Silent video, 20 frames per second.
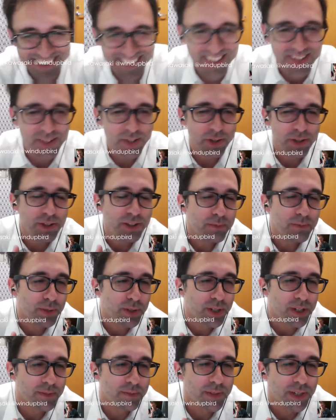So you can
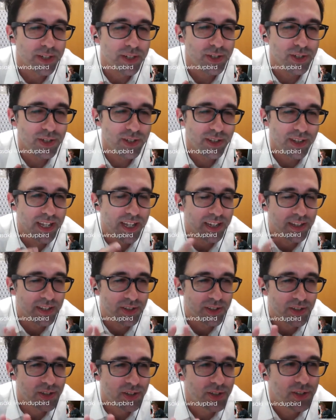pretty much
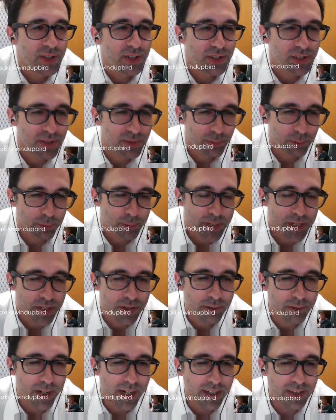then just
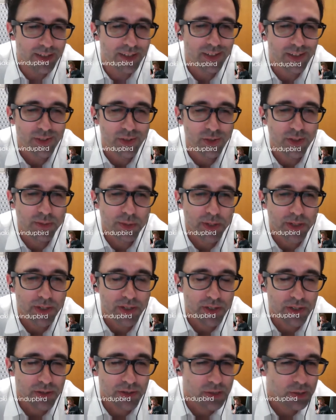redirect and stream it to
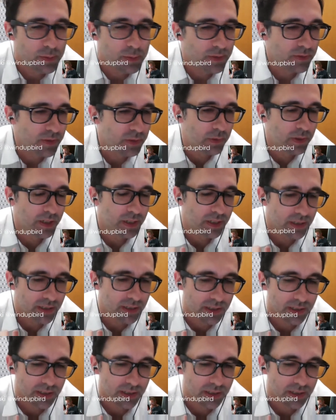YouTube if you wanted.